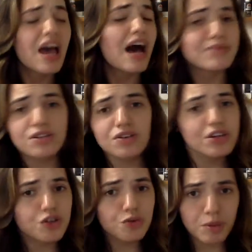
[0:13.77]
I'm still
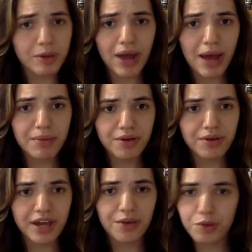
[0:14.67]
going to do RWBY Rap.
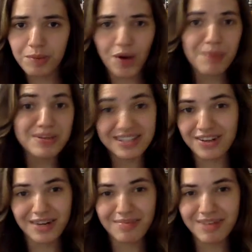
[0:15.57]
Okay, RWBY Rap is still
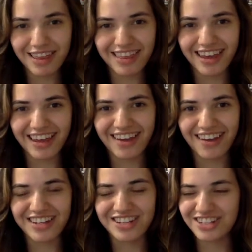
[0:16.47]
going to be a thing on
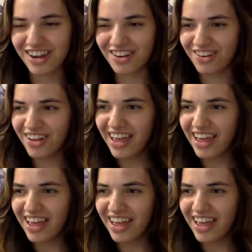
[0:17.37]
this channel.